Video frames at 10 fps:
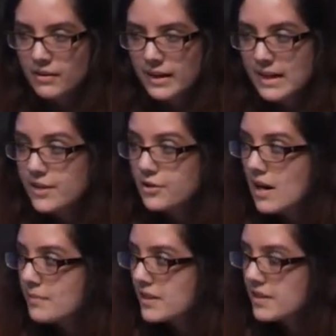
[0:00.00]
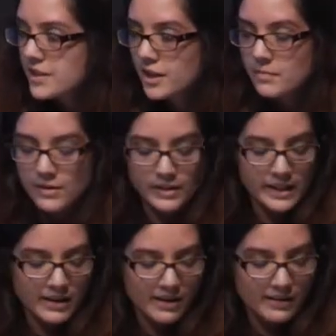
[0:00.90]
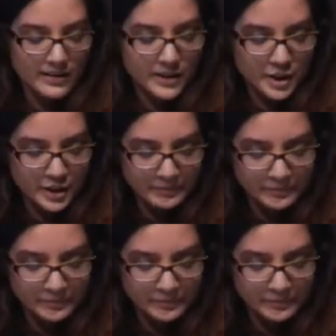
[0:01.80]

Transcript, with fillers: and I dropped into community college.